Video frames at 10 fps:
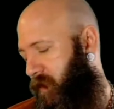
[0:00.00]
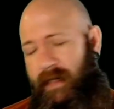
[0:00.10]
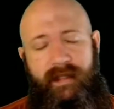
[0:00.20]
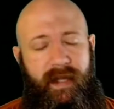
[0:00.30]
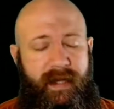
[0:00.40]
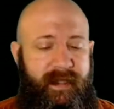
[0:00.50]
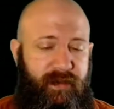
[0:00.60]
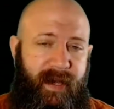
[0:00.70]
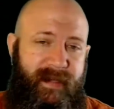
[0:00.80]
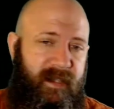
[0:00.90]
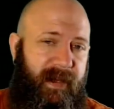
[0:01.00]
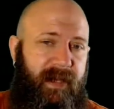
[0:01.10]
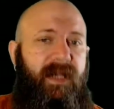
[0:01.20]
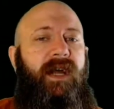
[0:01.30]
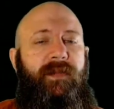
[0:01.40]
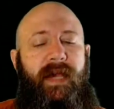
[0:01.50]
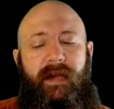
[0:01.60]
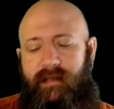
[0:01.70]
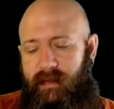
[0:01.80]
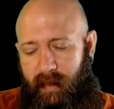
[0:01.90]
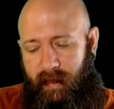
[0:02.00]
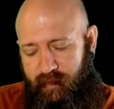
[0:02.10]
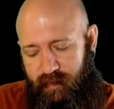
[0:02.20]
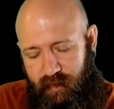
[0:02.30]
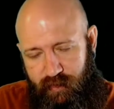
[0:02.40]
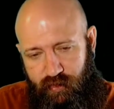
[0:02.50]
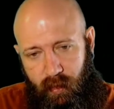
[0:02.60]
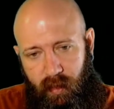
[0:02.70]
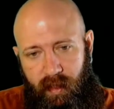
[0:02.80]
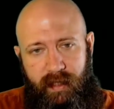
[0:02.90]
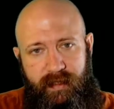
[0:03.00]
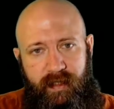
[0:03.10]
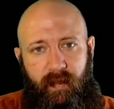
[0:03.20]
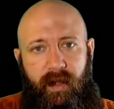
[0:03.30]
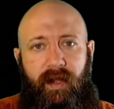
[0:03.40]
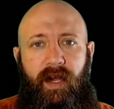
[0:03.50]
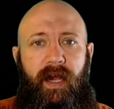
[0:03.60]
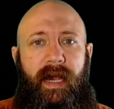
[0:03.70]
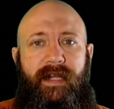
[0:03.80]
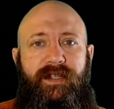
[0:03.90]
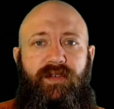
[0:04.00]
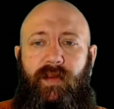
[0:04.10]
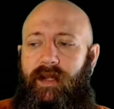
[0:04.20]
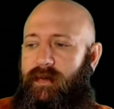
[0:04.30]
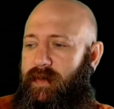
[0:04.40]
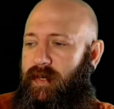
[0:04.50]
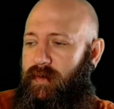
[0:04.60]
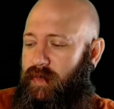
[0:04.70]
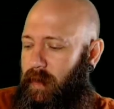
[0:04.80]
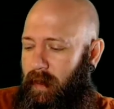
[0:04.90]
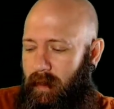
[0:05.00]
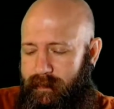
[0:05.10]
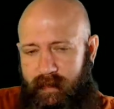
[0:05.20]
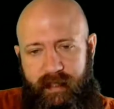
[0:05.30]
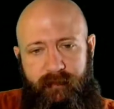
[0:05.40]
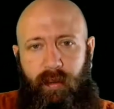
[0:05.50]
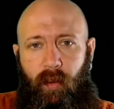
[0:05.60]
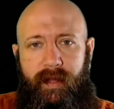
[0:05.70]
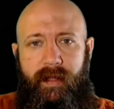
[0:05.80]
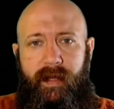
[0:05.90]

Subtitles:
Like I said, there has to be a line. We have to draw a line somewhere as to where up to this point